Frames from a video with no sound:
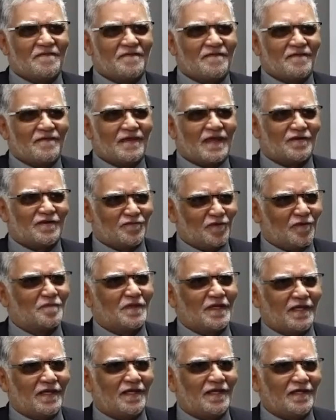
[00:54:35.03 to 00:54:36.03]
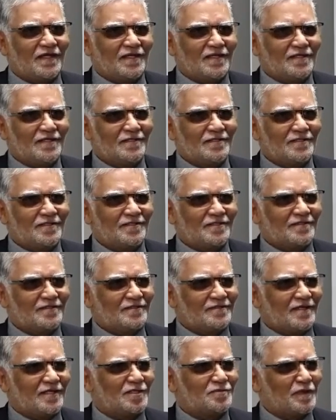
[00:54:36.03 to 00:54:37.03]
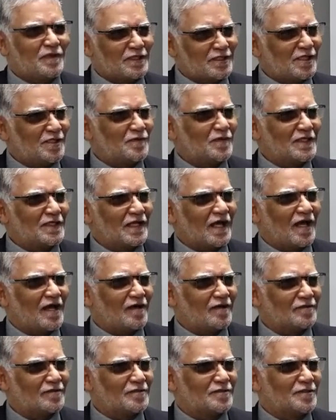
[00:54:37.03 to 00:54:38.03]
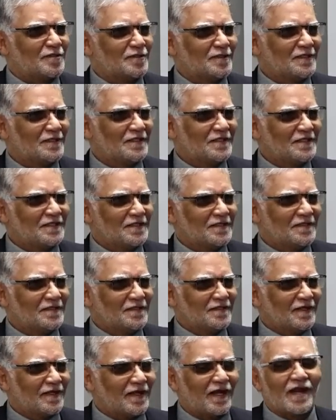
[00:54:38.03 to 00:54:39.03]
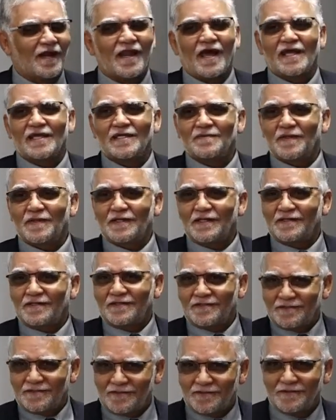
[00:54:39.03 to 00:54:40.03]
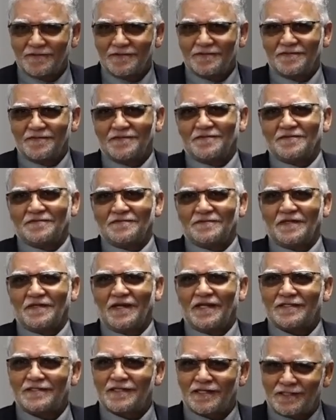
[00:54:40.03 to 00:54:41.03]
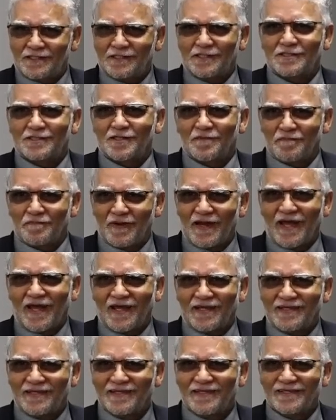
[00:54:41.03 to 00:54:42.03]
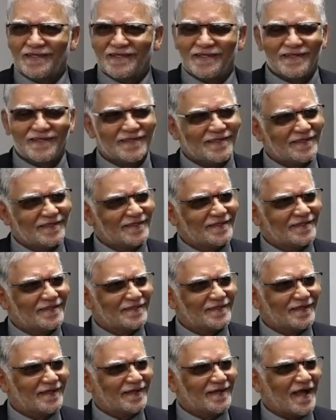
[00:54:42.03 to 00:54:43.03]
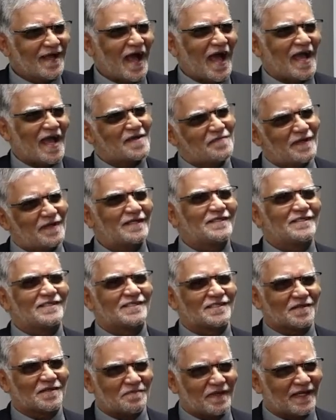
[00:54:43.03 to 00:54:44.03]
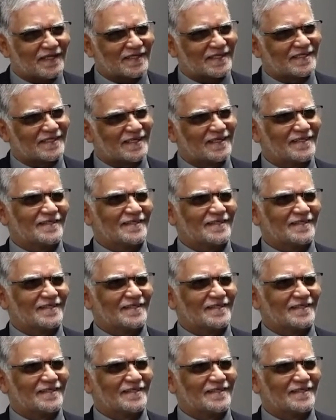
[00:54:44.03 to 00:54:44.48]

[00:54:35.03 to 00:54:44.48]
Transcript: And for me, especially with our reliable electricity supply, a hybrid is the best.